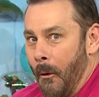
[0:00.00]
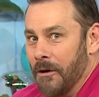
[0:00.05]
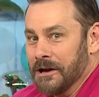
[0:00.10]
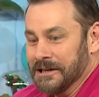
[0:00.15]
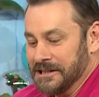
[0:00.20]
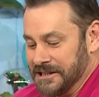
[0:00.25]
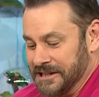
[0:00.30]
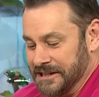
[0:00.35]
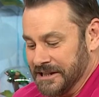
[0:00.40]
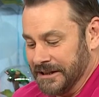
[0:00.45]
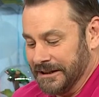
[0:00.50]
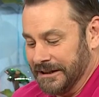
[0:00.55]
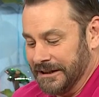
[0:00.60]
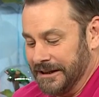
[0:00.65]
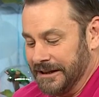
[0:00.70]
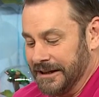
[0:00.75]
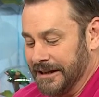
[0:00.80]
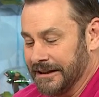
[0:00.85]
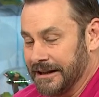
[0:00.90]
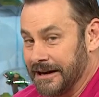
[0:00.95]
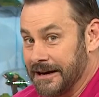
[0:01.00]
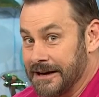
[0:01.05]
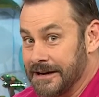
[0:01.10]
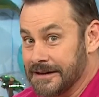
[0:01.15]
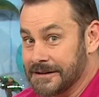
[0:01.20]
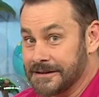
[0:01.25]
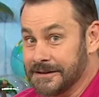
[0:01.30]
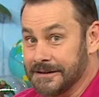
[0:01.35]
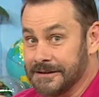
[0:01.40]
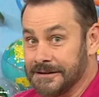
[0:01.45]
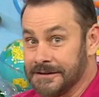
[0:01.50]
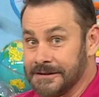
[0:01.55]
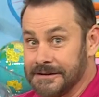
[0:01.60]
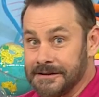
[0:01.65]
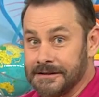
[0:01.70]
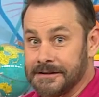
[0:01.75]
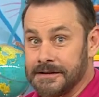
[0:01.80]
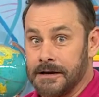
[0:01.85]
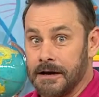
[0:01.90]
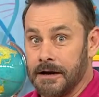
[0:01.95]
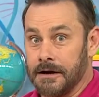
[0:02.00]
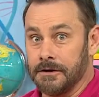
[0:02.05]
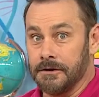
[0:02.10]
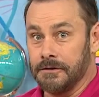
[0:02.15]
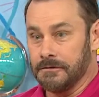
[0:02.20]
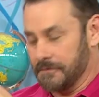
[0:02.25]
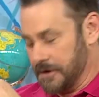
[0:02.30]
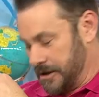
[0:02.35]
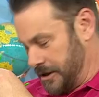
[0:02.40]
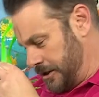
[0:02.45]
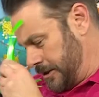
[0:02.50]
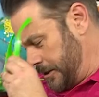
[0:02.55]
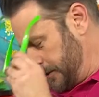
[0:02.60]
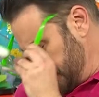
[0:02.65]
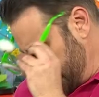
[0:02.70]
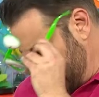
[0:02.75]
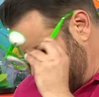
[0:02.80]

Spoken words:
silly glasses. Are you ready?